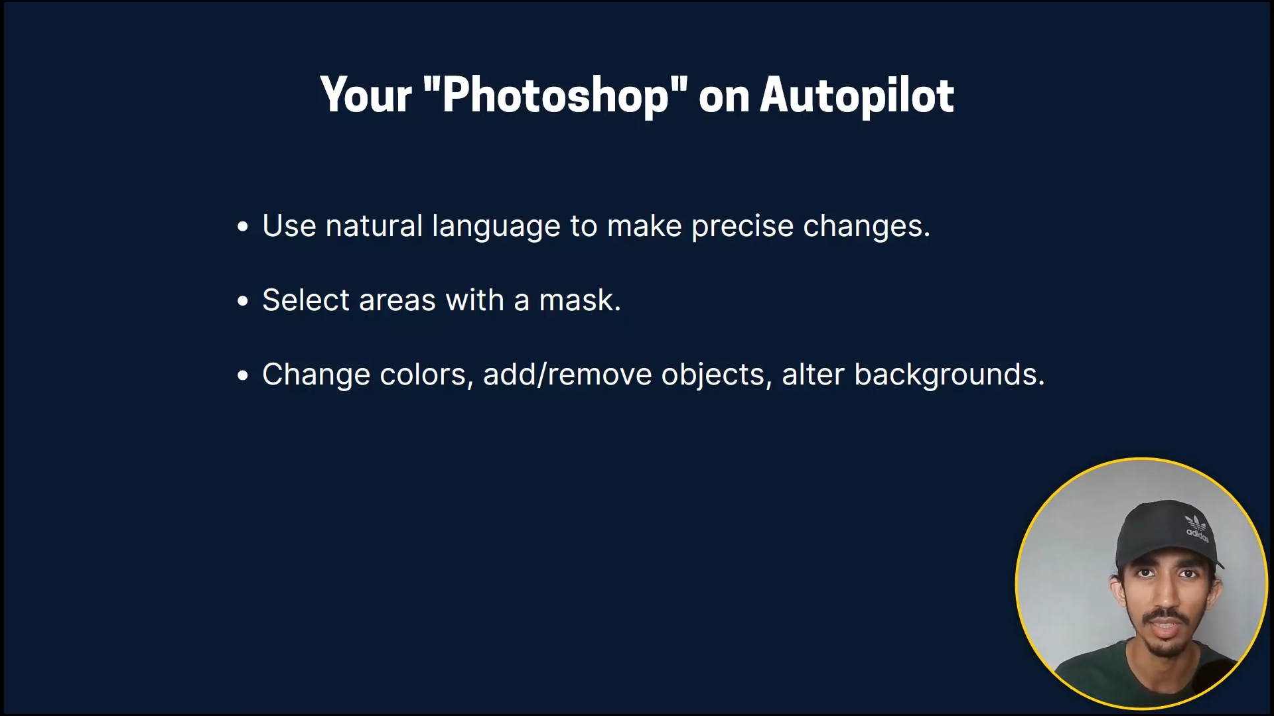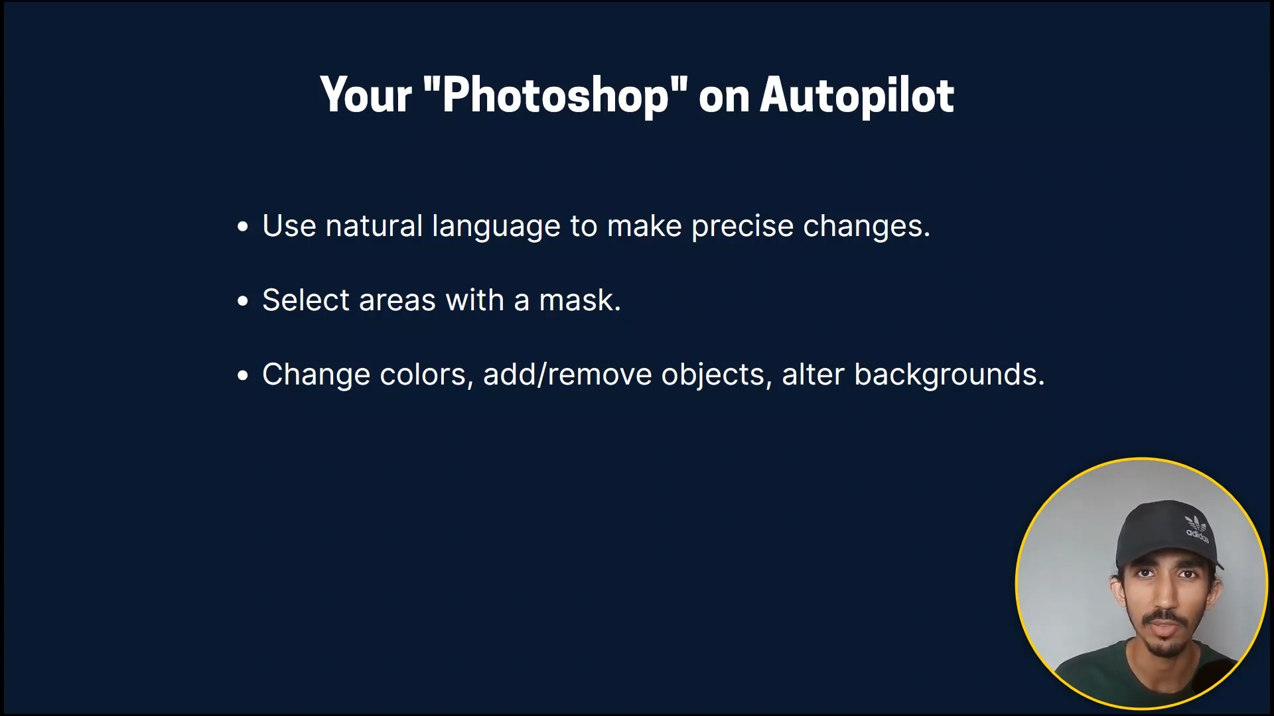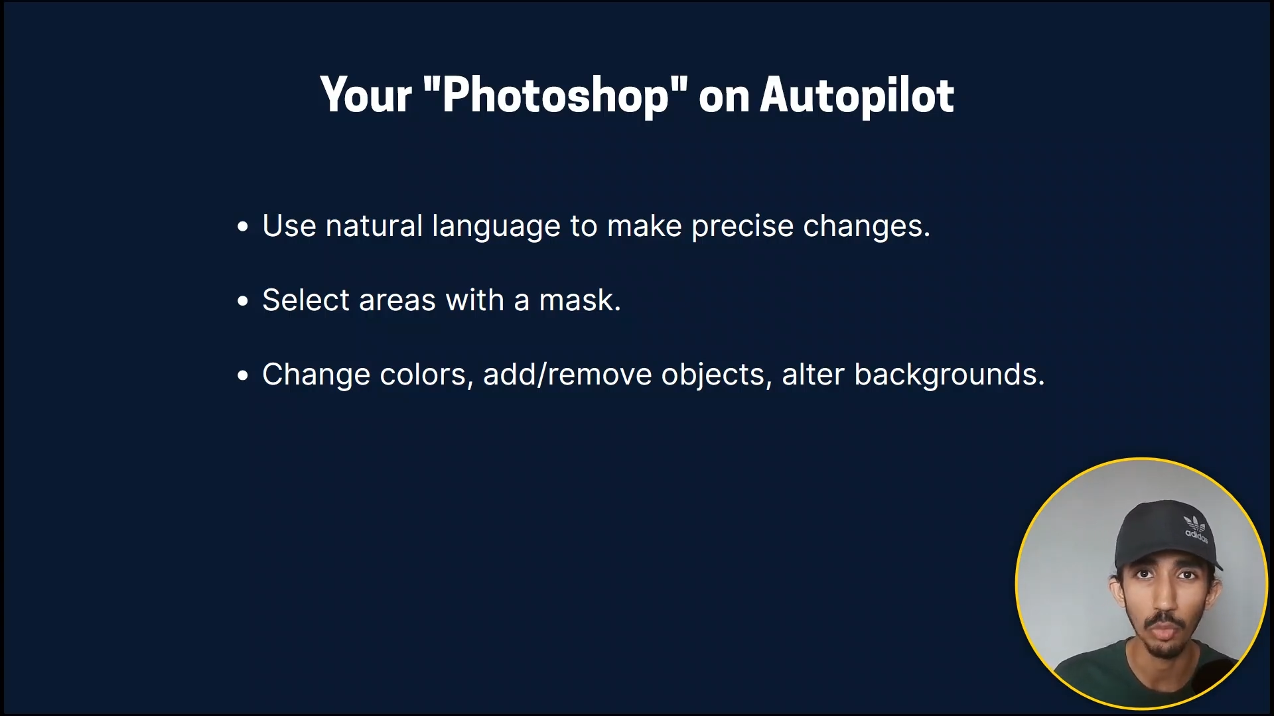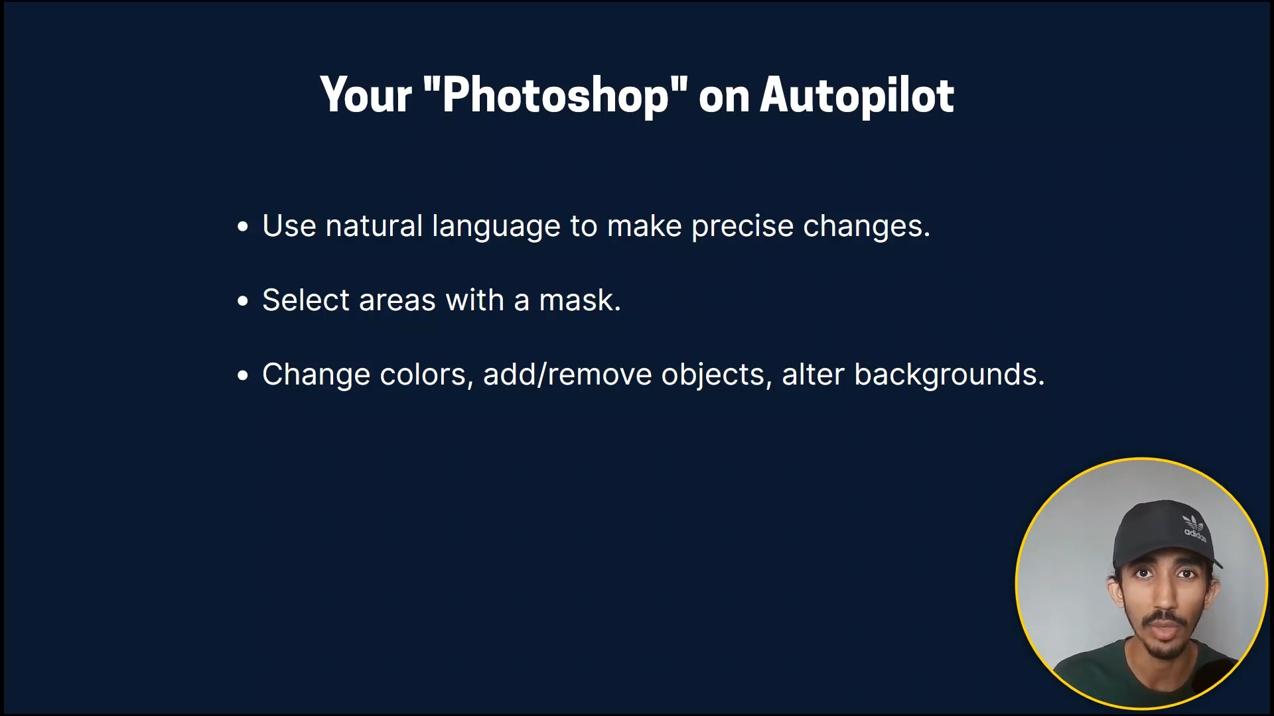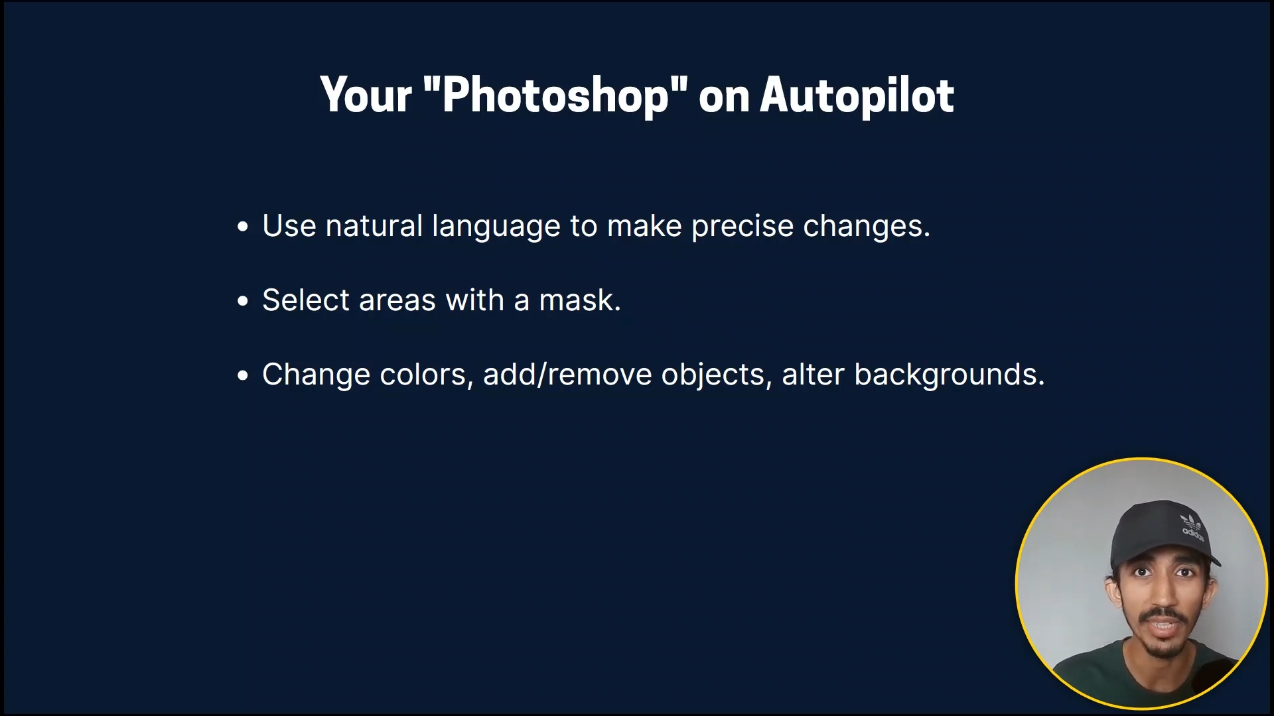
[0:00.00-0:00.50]

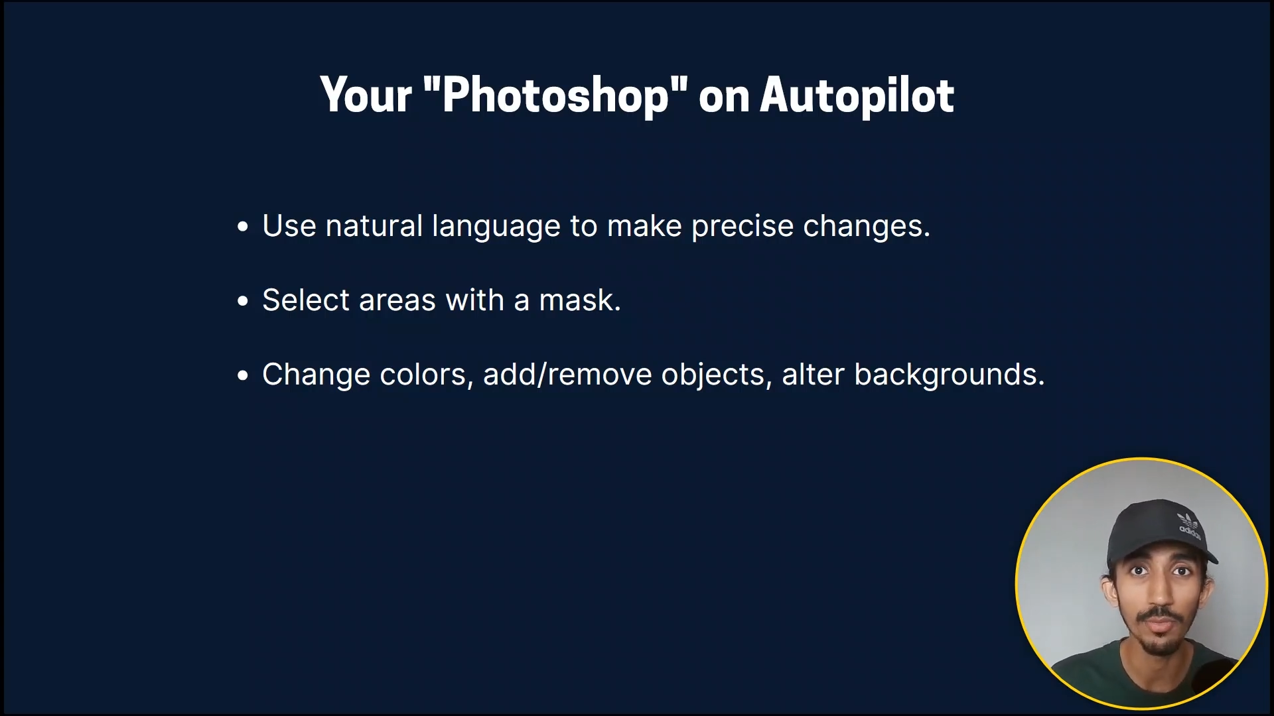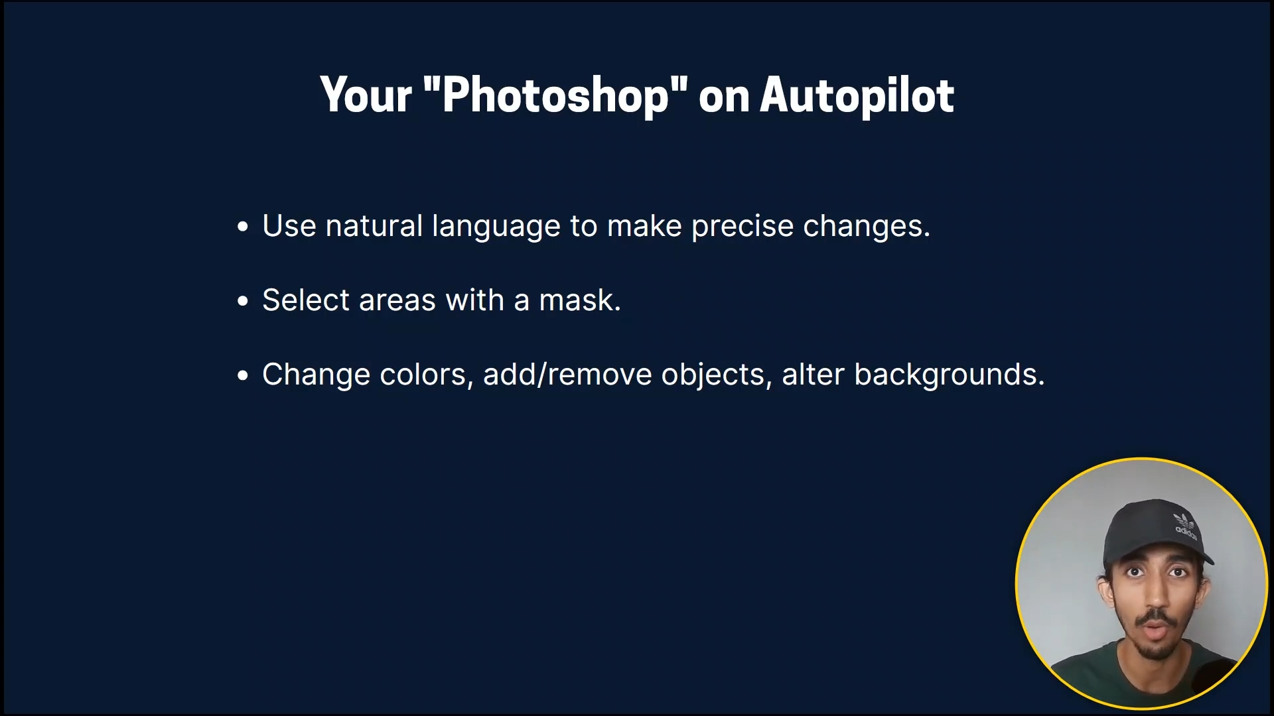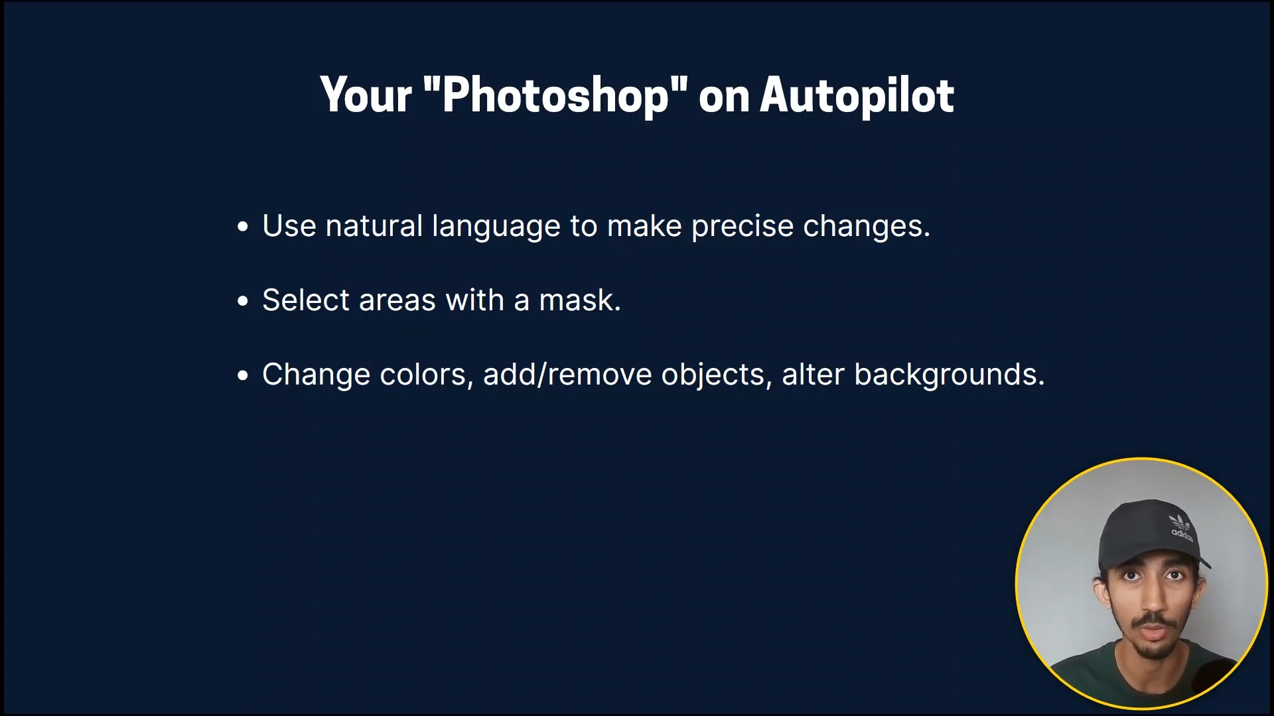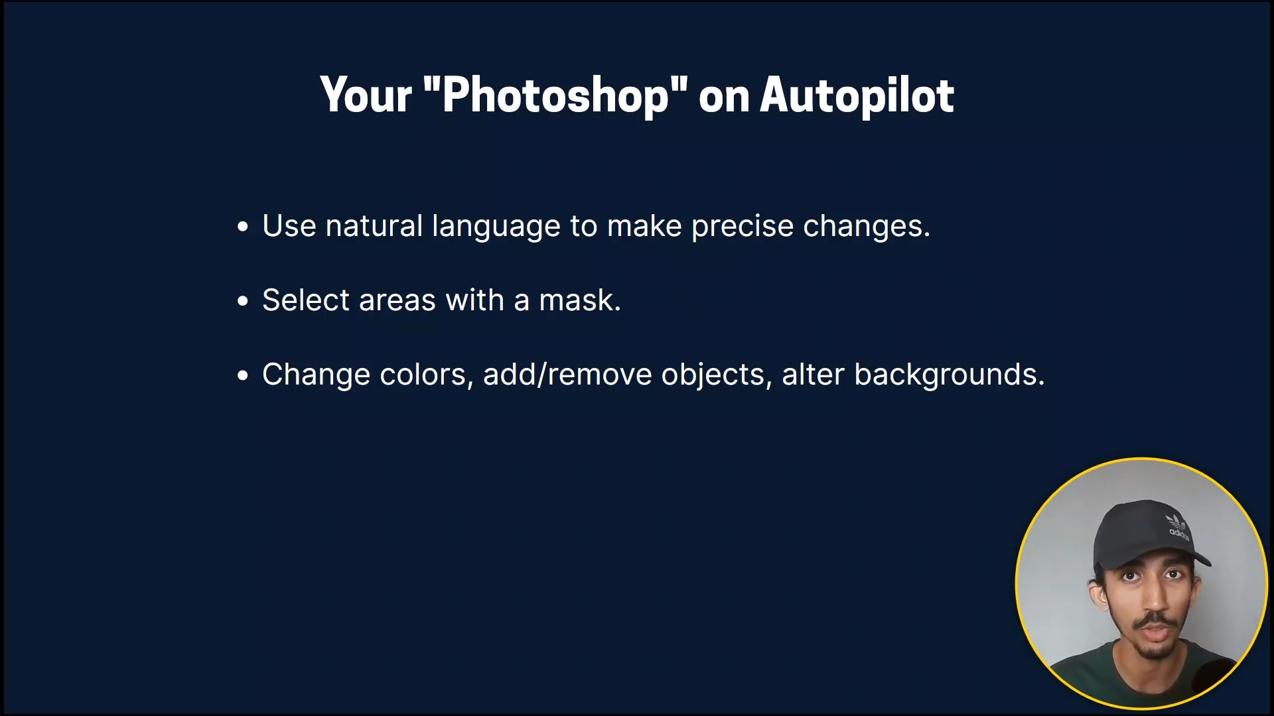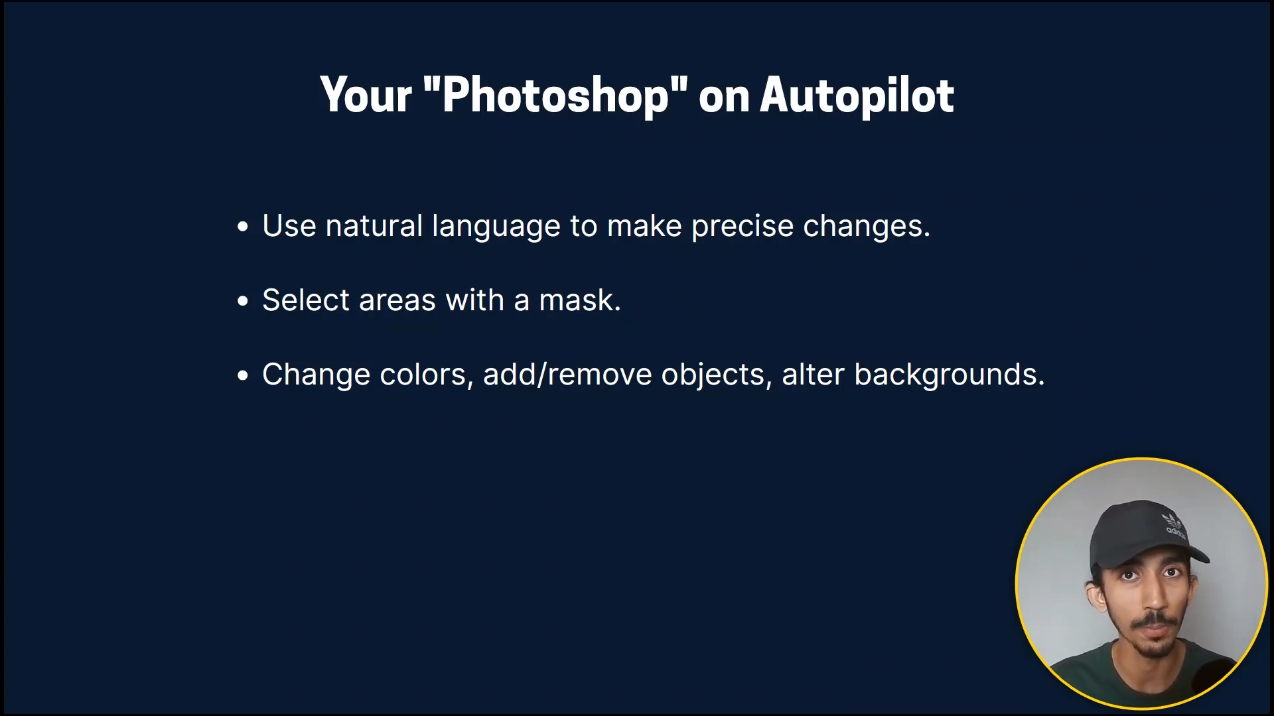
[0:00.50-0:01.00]
great
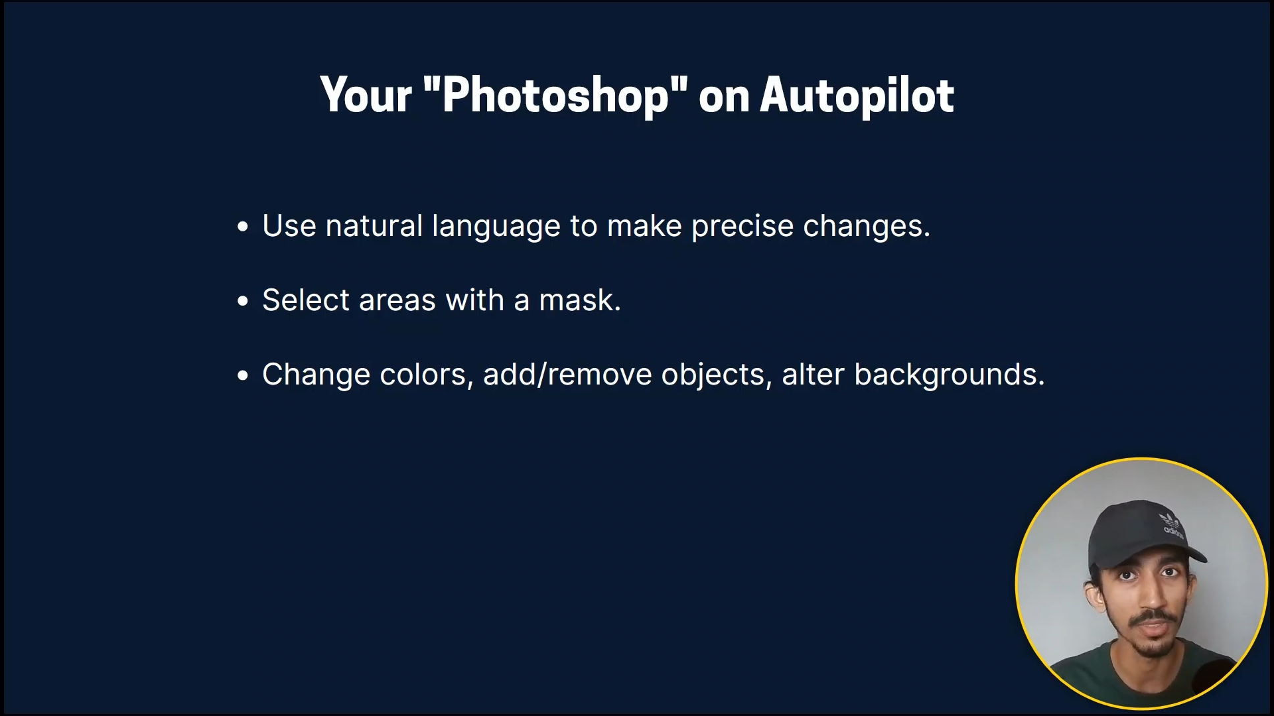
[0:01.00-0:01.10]
Photoshop